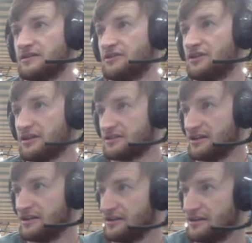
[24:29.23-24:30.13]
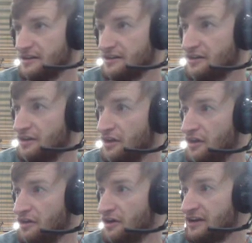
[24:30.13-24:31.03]
Not
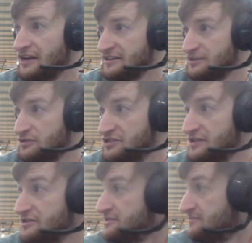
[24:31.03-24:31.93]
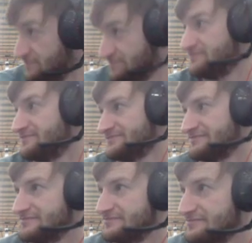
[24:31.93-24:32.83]
anything too degenerous.
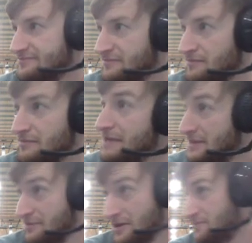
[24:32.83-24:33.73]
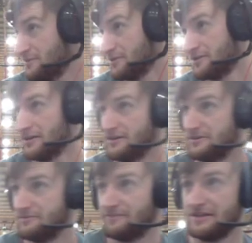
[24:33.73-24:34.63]
Maybe he might be, but
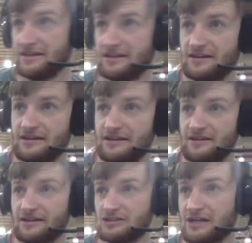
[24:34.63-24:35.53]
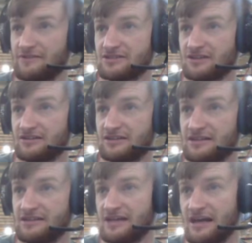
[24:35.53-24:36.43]
not the Travis Scott
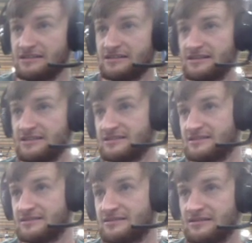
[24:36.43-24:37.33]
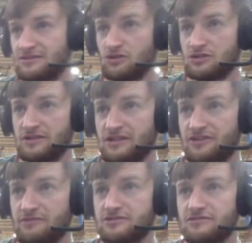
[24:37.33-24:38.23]
that is social media
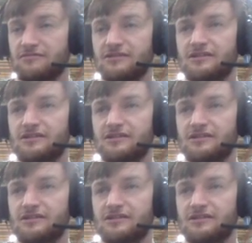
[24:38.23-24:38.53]
famous.